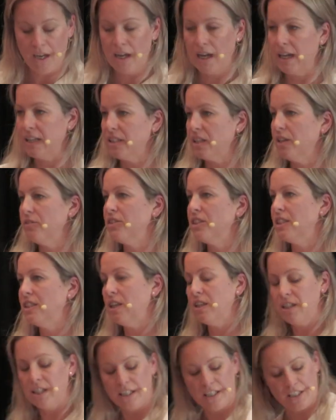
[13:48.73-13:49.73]
As I've
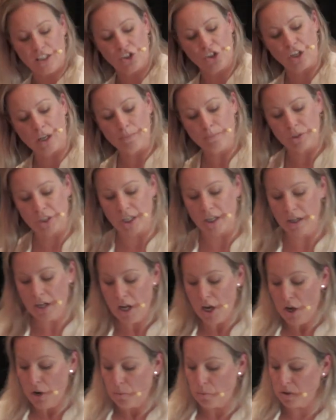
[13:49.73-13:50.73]
studied this chapter,
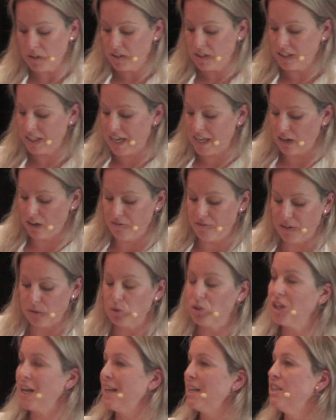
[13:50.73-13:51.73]
once again, I felt
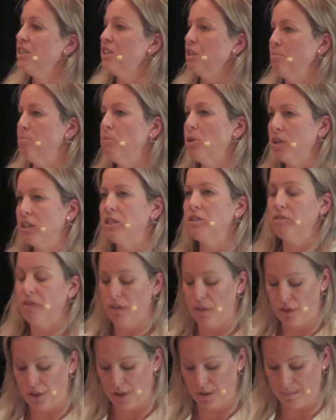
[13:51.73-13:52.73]
challenged in my
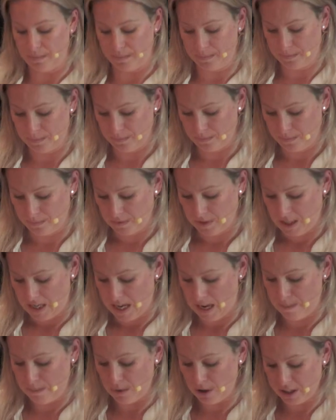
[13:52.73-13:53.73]
devotion
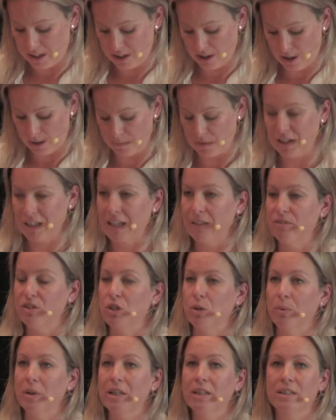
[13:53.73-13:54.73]
and my time to give
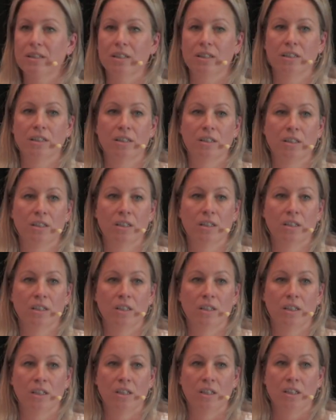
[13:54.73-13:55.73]
to it.
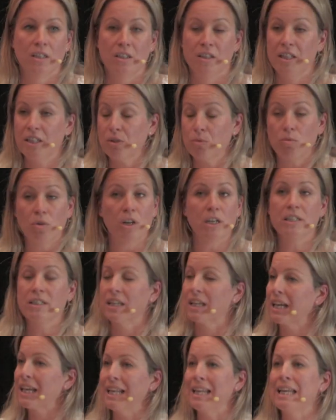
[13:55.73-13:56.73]
This
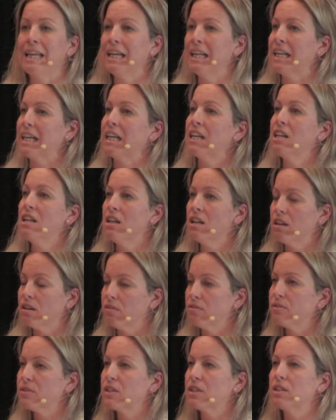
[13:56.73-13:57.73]
writer clearly
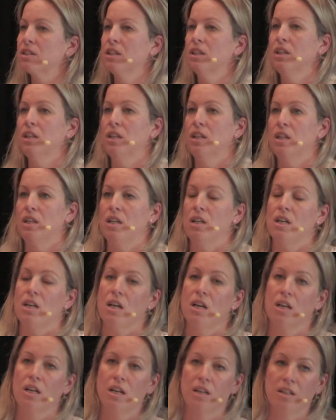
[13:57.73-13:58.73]
loves
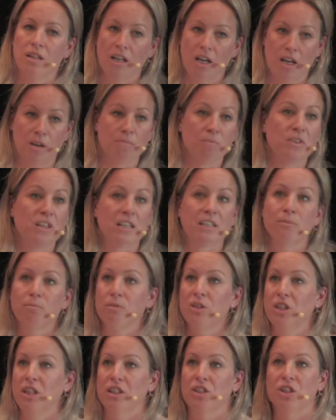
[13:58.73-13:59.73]
this
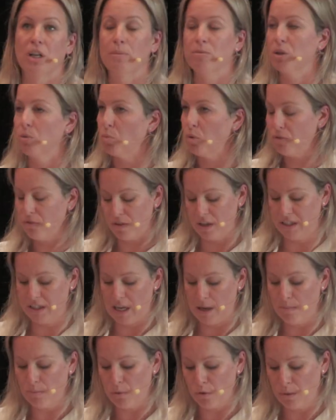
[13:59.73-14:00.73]
chapter, and we'll find
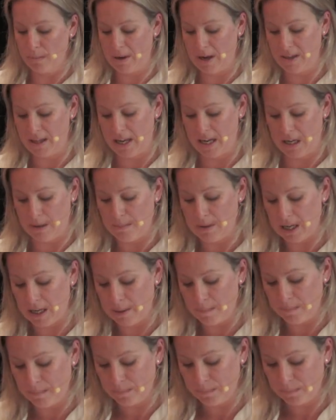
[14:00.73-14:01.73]
out more about that in a
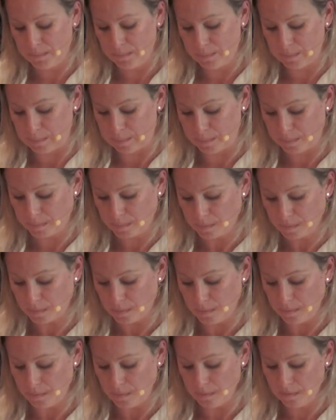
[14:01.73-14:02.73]
minute.
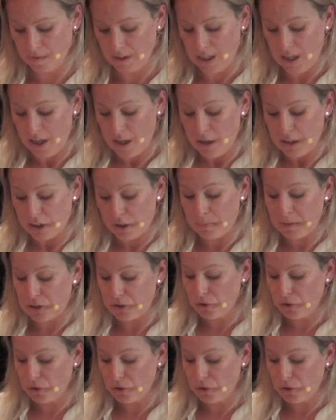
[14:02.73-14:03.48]
To be